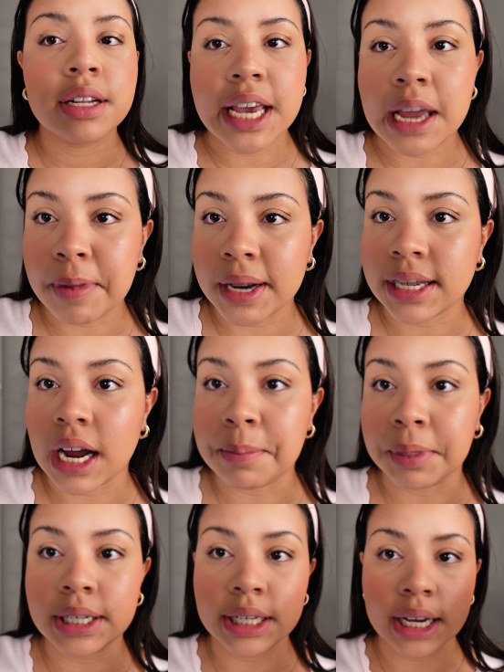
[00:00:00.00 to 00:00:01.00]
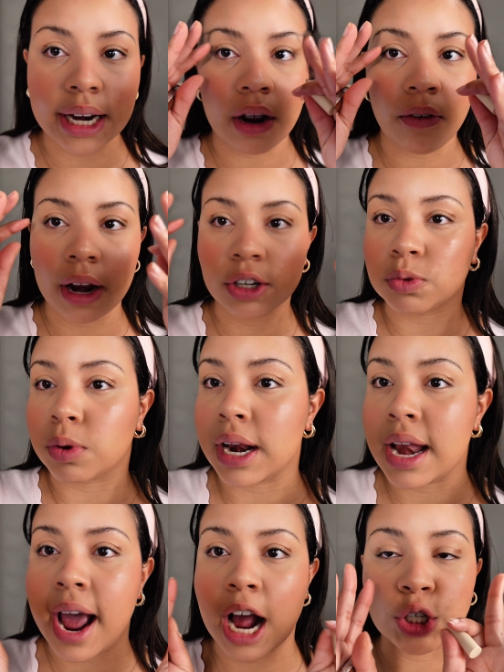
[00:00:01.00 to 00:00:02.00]
Take my time blending it out. I just want
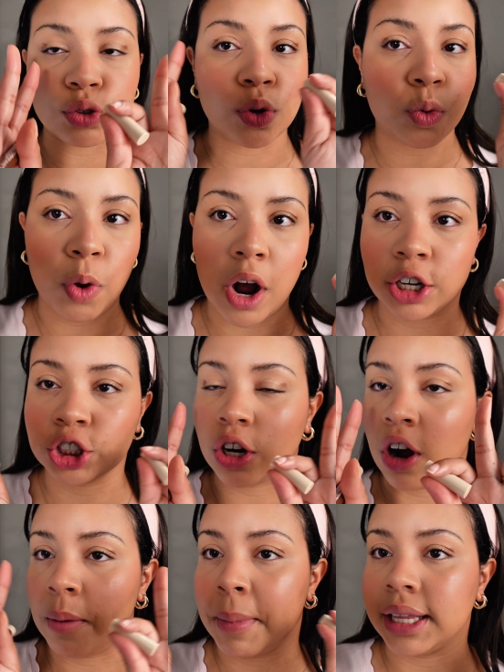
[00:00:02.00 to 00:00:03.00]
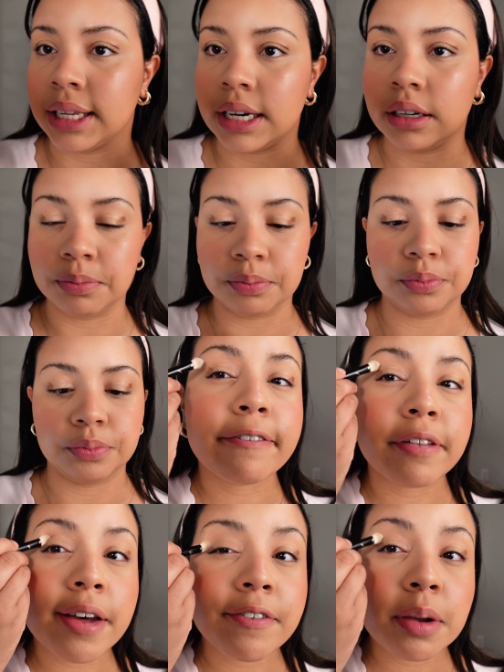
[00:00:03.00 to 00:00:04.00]
a natural wash on my lid. A
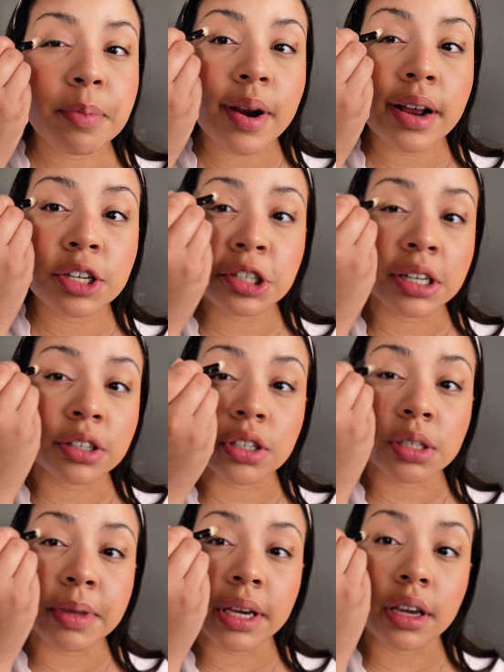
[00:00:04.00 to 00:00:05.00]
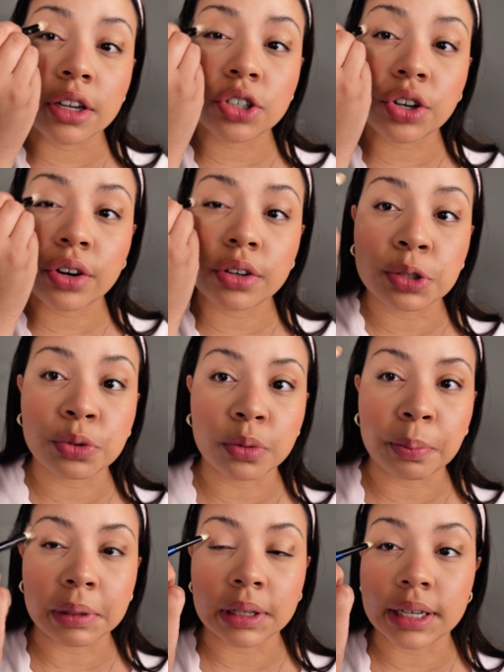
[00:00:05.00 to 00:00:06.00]
fluffy brush, and just making sure to
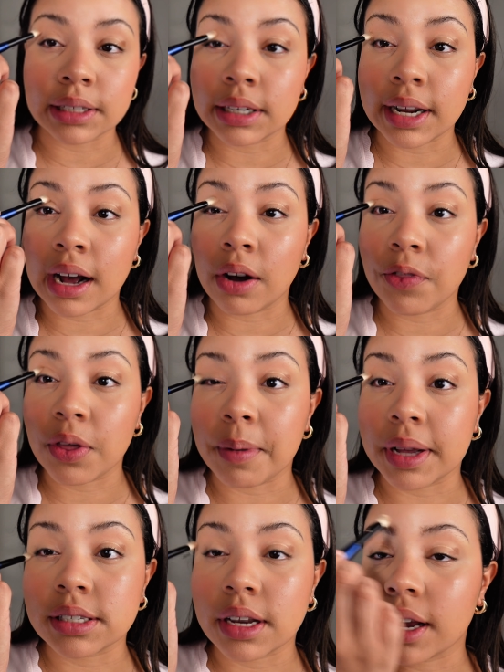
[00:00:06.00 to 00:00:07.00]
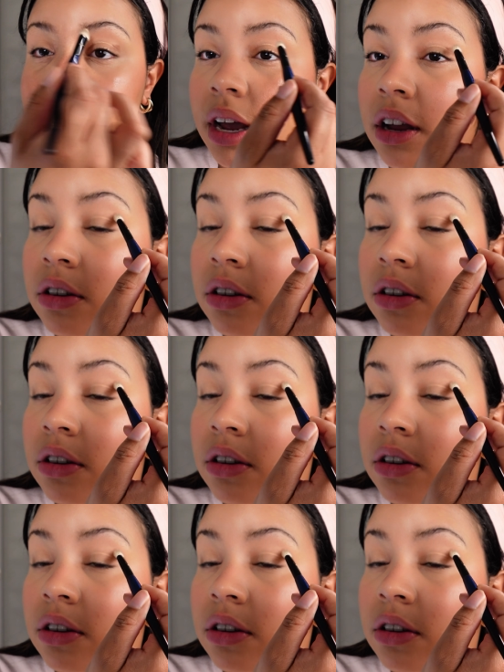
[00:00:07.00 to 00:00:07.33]
blend it out the best that I can.